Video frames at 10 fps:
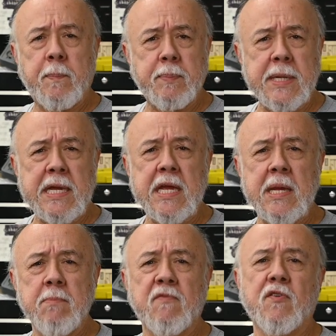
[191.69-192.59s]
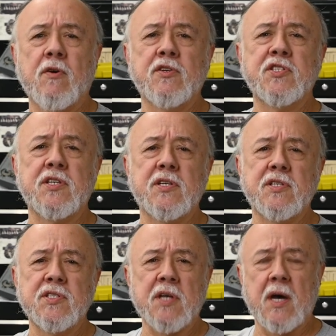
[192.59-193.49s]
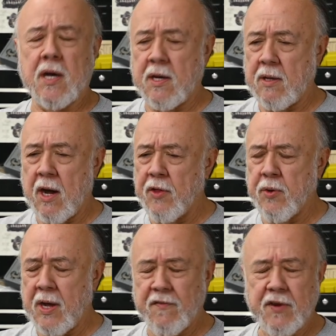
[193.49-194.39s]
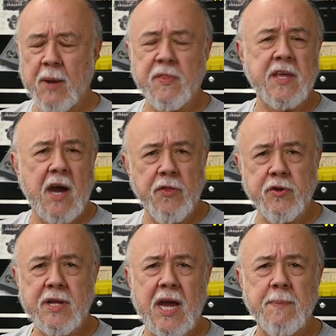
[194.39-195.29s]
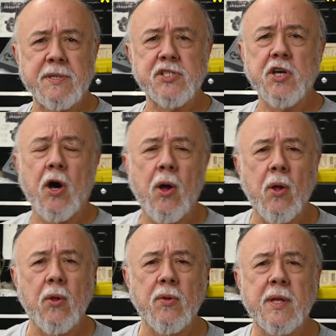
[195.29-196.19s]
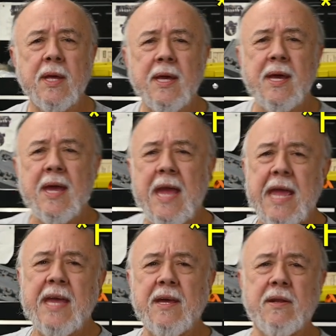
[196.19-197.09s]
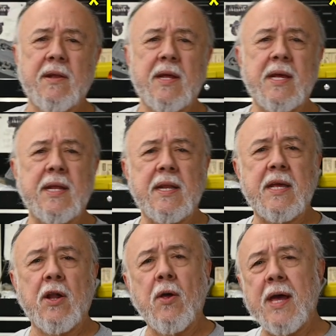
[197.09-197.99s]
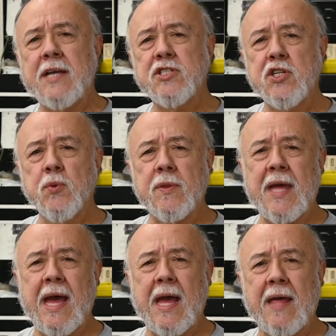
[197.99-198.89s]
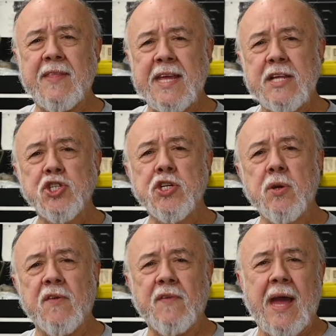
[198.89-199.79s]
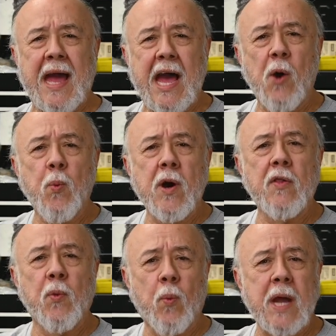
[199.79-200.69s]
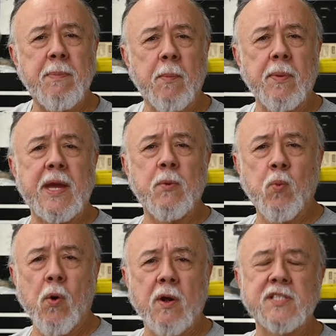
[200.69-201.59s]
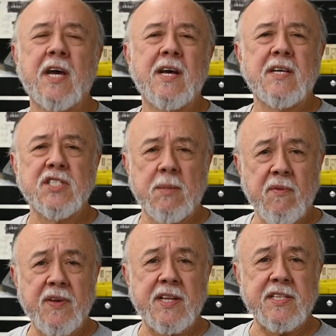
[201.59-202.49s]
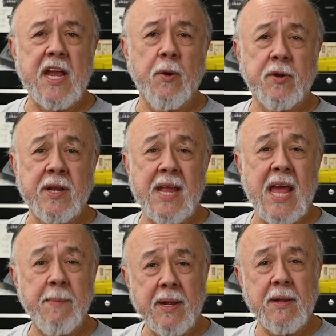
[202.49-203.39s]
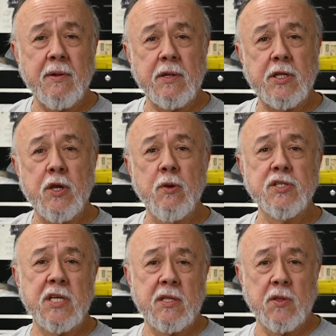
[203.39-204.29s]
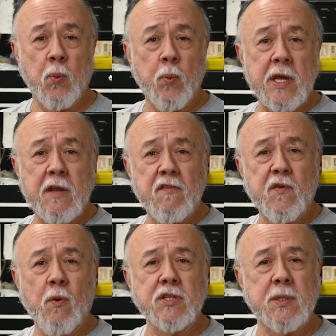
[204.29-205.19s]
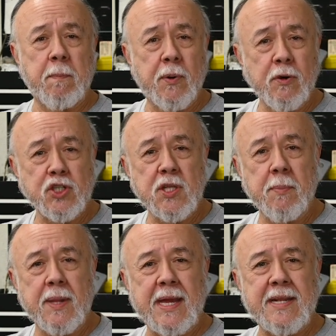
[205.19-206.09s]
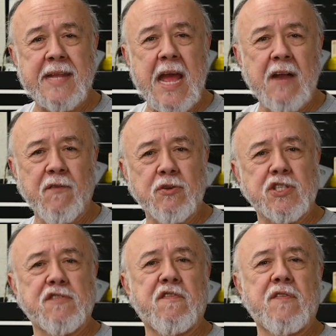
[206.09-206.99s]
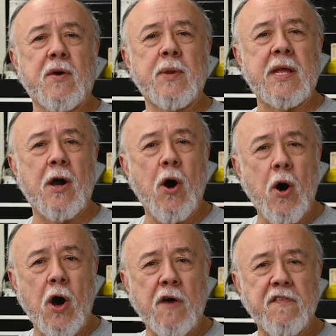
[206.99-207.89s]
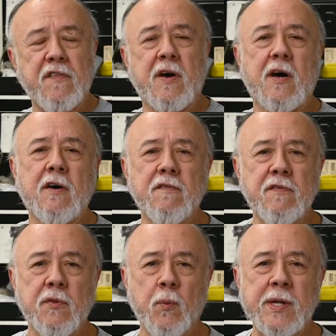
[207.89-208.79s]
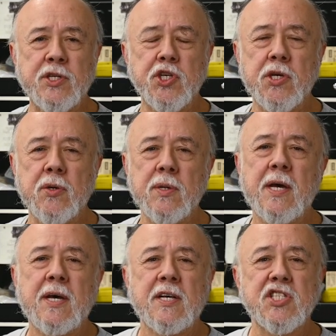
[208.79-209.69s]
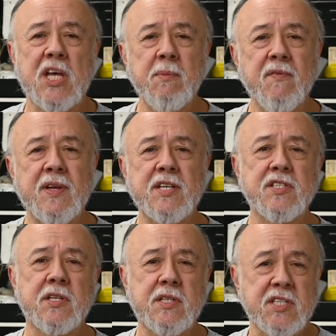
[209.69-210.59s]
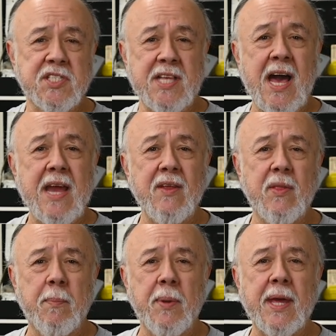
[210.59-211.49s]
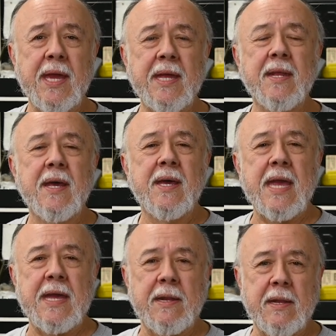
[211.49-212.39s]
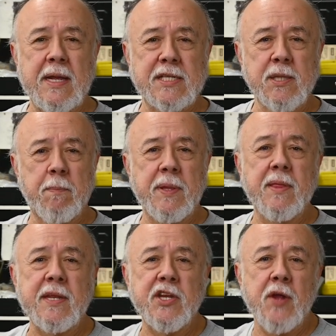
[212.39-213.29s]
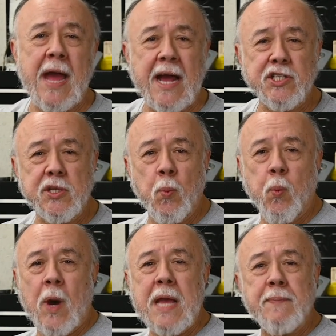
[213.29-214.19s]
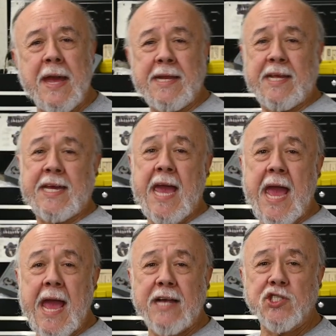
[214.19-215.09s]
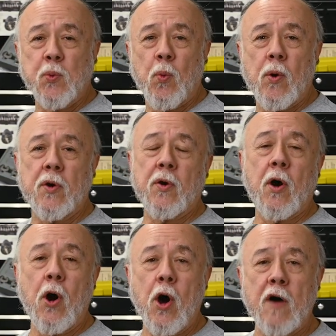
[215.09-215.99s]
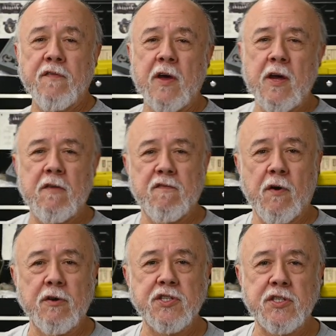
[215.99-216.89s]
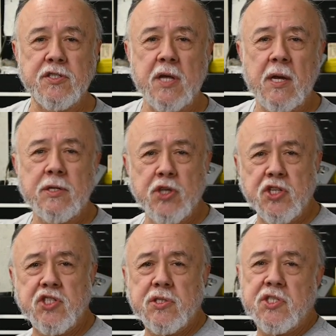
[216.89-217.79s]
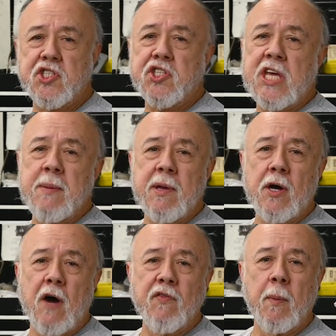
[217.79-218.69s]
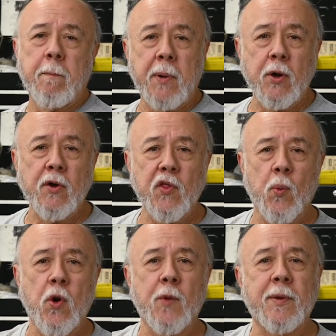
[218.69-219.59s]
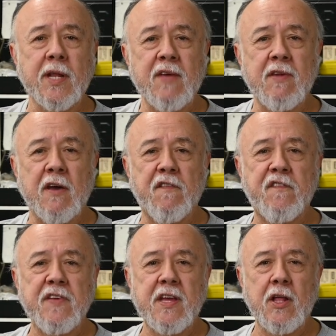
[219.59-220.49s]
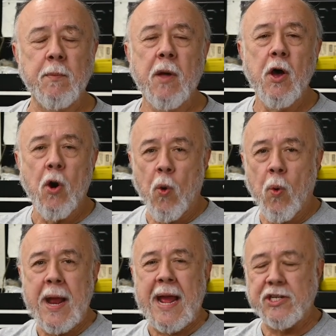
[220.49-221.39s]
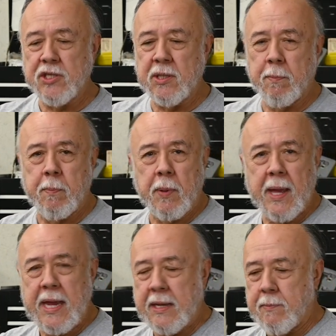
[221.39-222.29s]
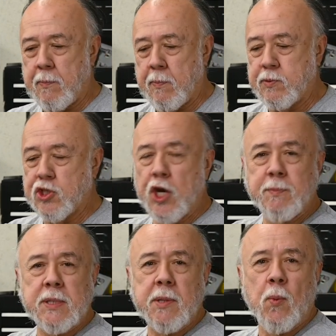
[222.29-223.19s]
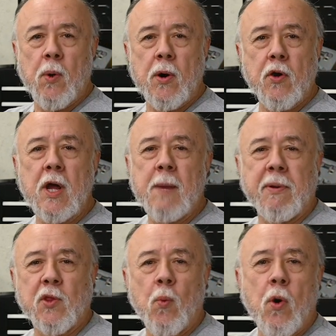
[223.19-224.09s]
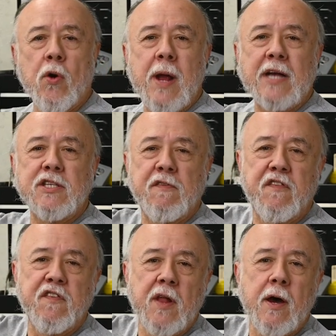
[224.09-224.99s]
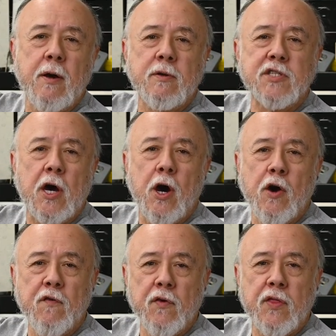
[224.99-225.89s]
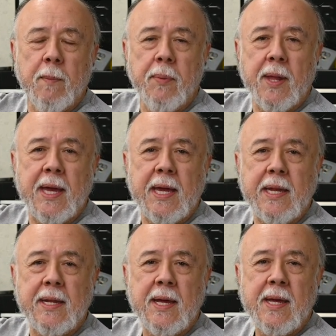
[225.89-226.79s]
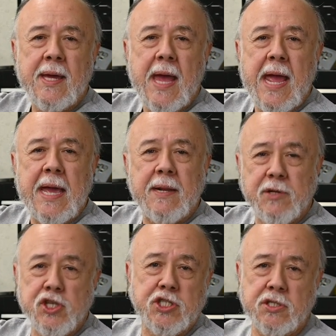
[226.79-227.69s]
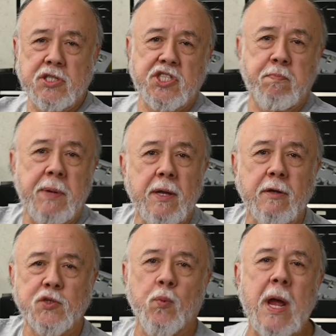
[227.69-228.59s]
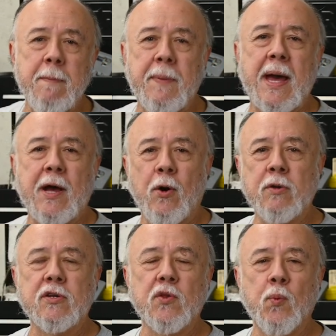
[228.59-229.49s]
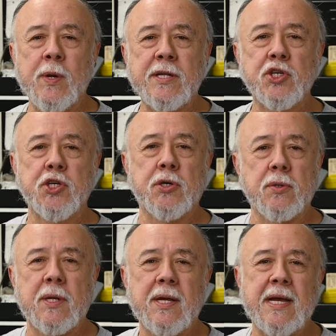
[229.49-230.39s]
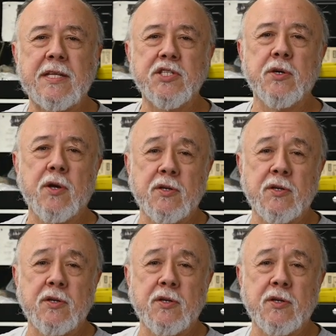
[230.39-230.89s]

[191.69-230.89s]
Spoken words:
beam versus I forget what the other type is called. And it all has to do with the engineering of how well the wiper blade works. Some of it is aerodynamic, using the wind force to push the blade down versus floating off of the windshield. Some of it is the design of the blade and its ability to actually wipe and cast water off versus just skimming off the bulk of the water but leaving a film, or actually the blade scoops up the water, but the water actually flows over the blade and just spills right back onto the windshield. So